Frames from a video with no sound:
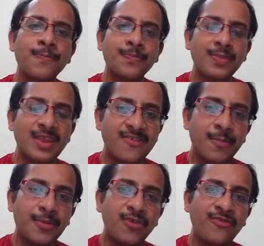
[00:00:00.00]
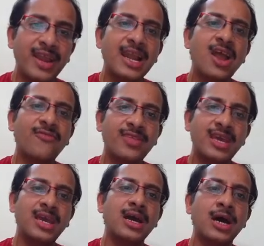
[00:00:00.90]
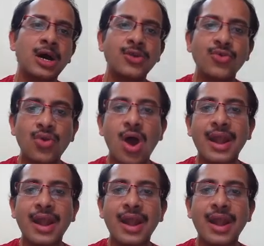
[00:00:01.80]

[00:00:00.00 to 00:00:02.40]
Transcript: receptive field of the neuron